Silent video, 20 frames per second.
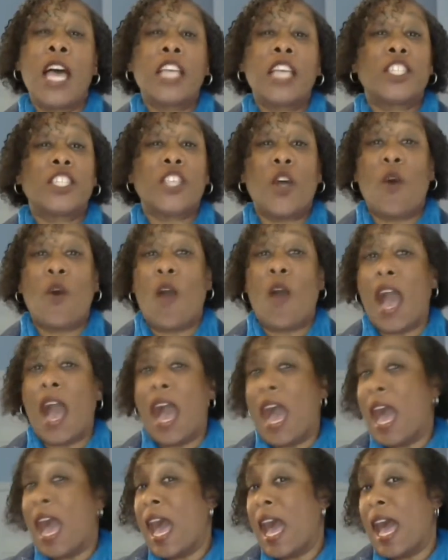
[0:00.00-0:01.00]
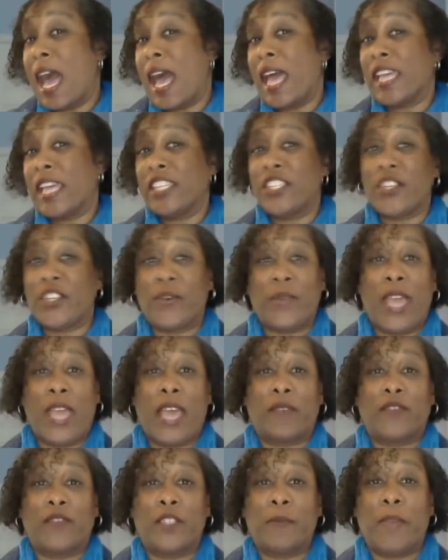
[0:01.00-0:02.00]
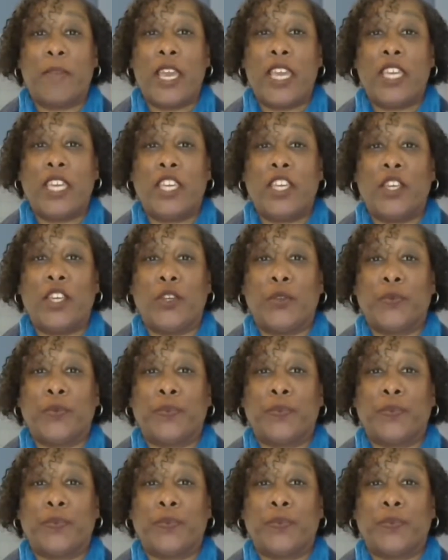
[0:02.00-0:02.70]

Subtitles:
so I don't have to beg you.